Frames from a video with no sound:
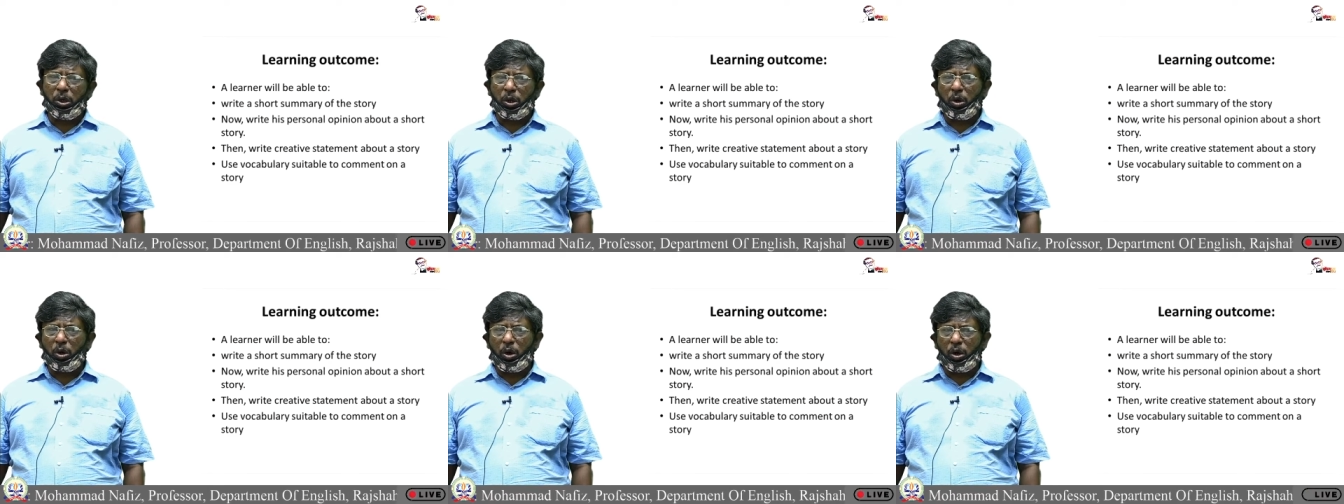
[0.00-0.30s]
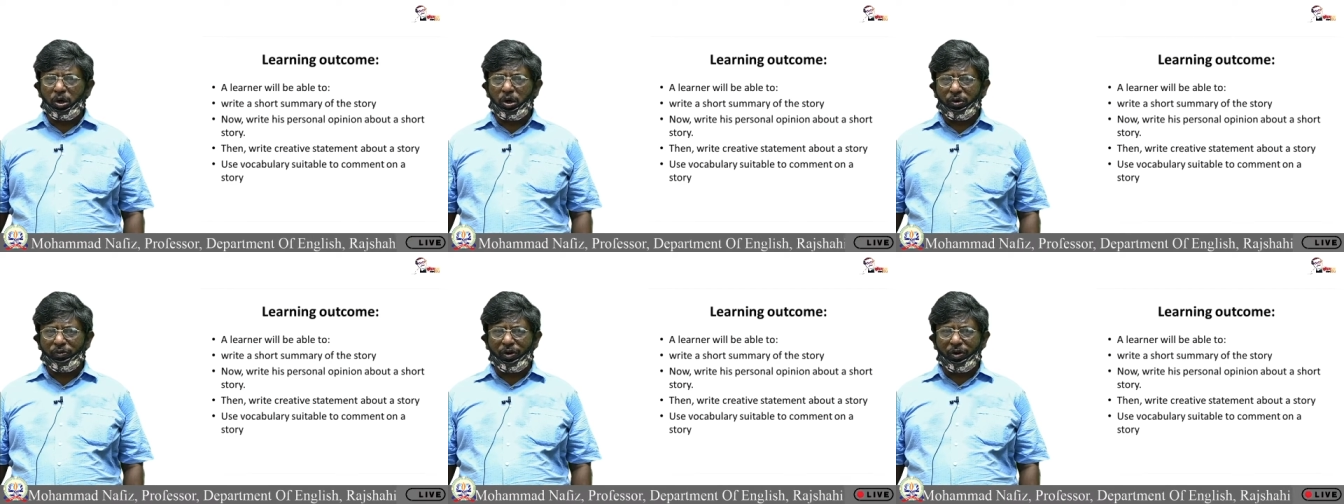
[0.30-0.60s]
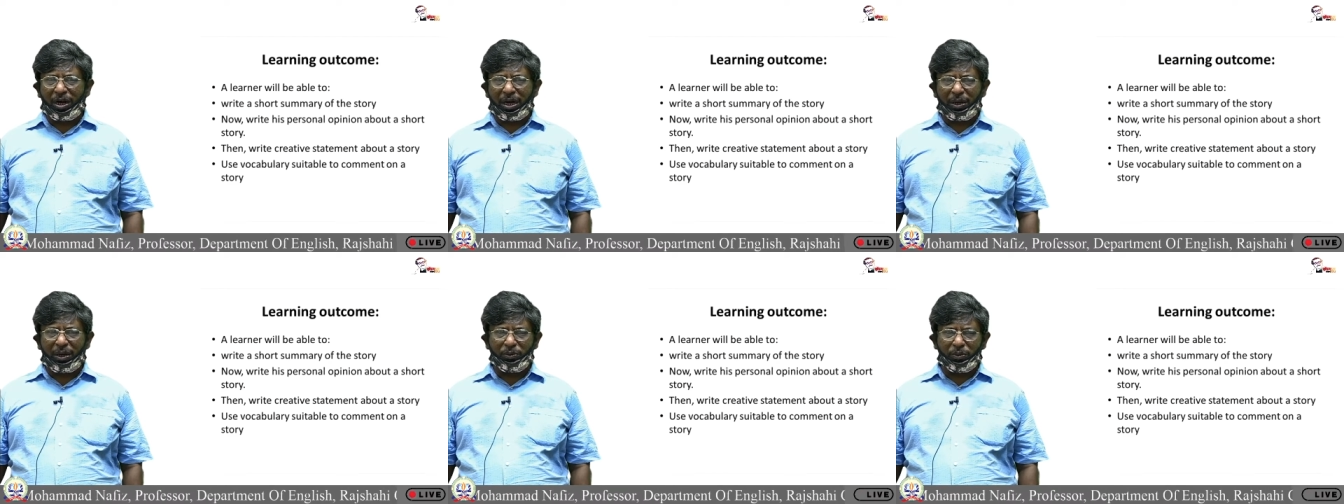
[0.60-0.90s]
own
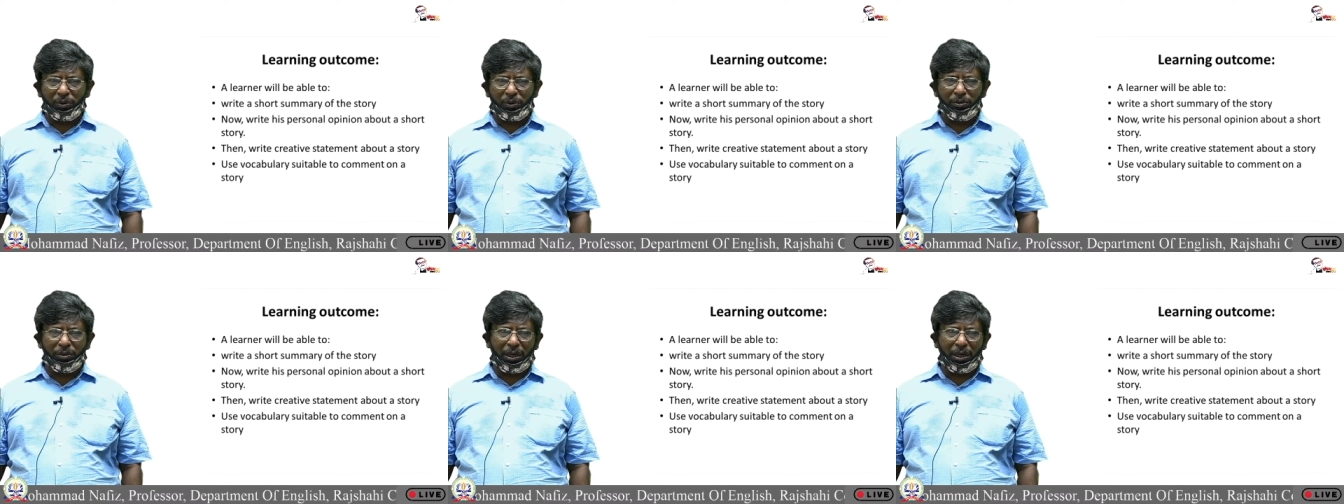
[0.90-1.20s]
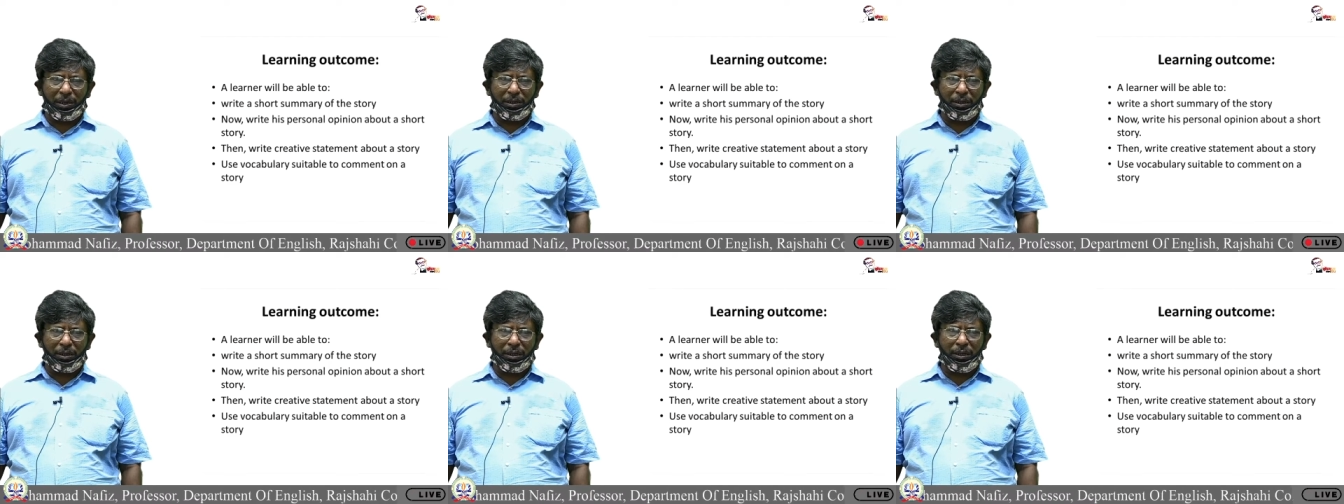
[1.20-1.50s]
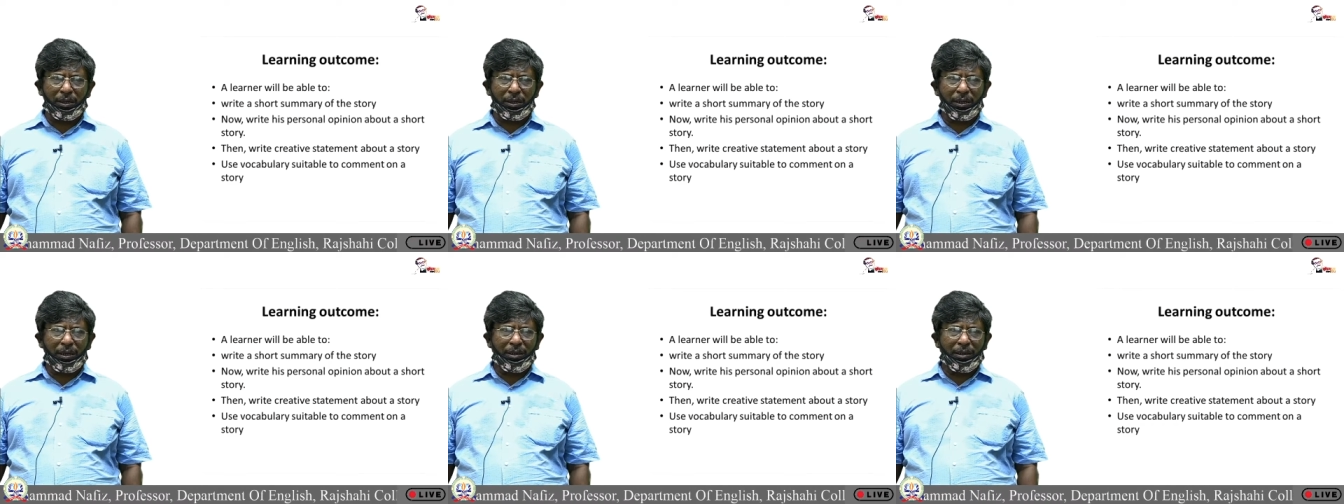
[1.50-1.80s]
vocabulary
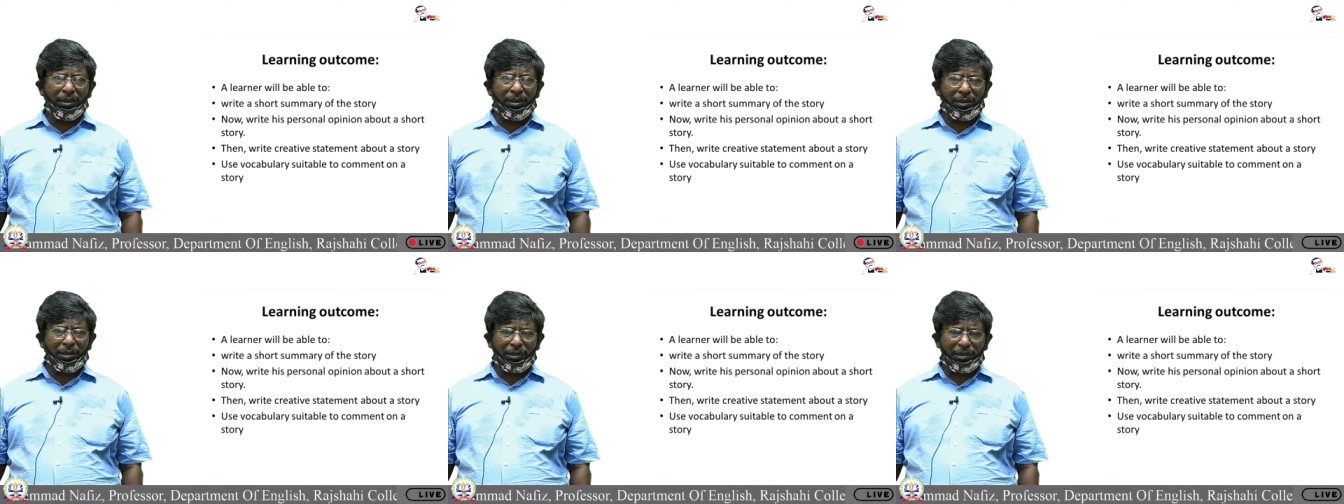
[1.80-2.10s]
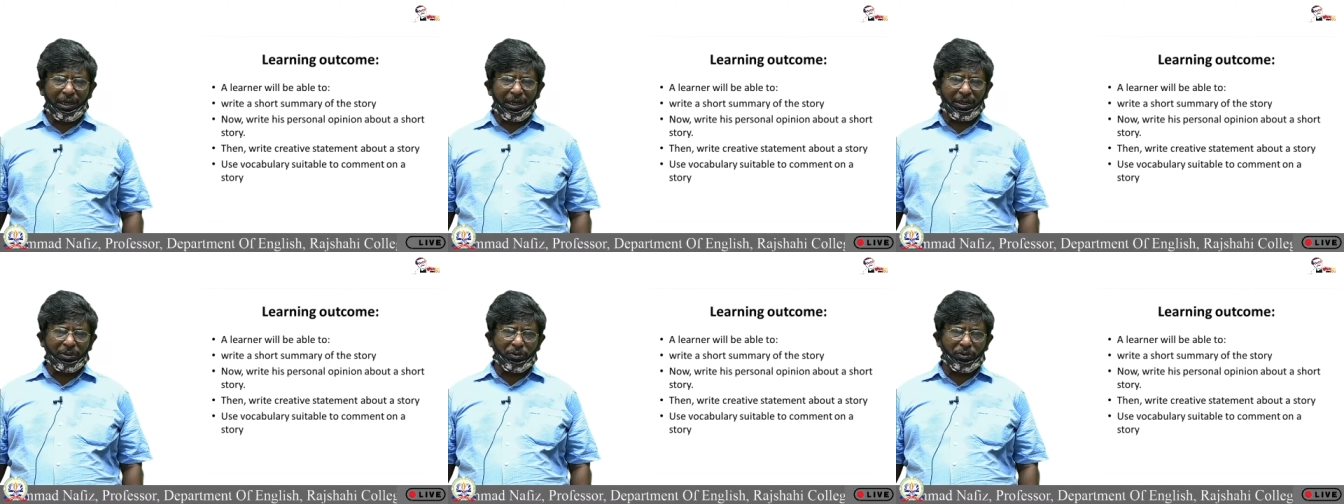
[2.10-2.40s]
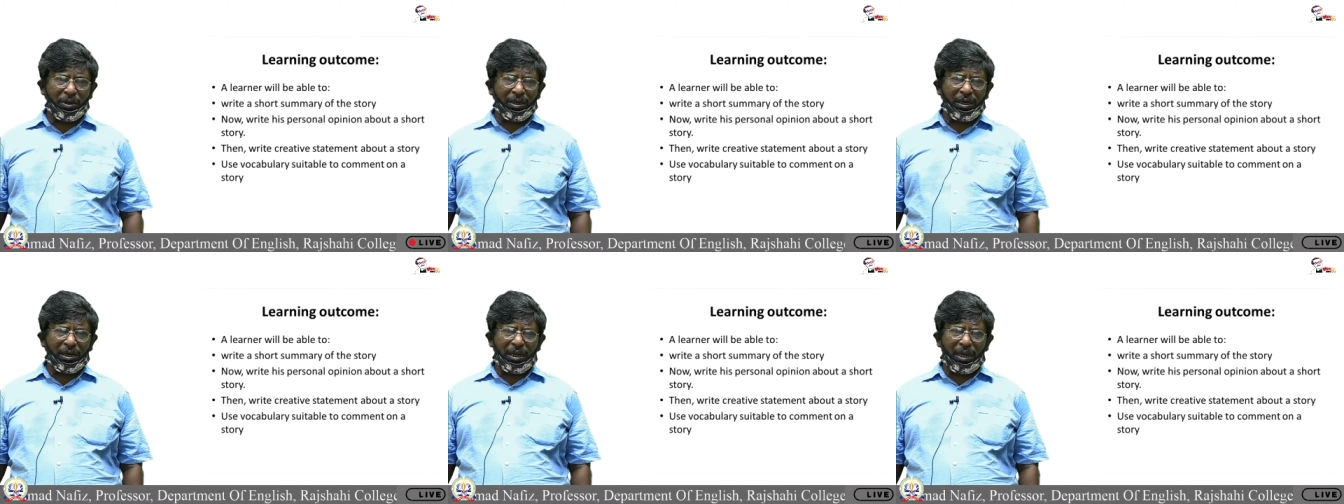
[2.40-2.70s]
that
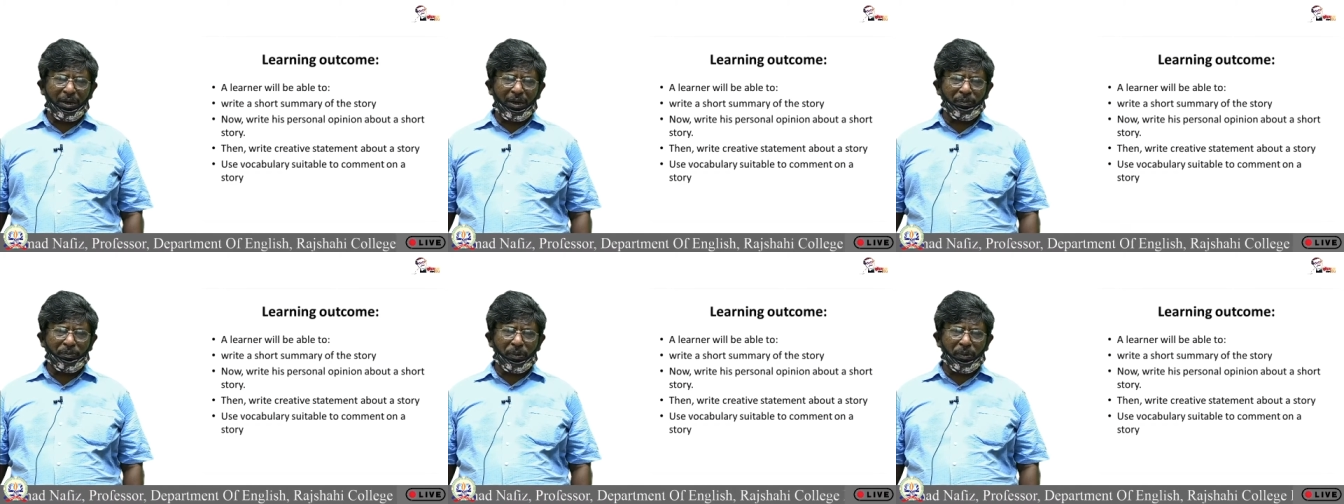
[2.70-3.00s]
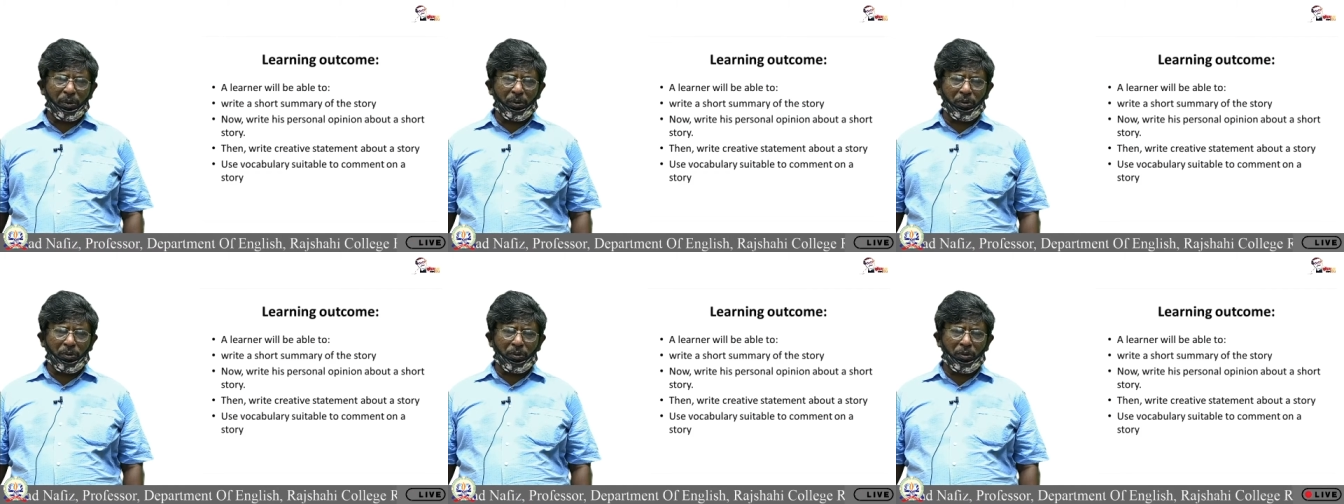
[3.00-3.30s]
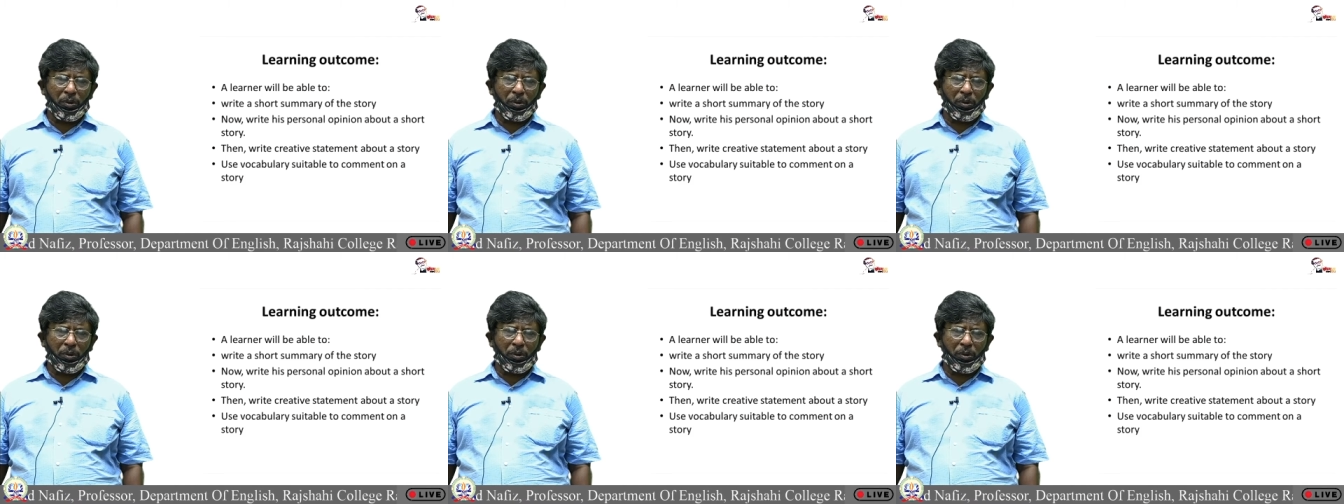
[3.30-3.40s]
will help you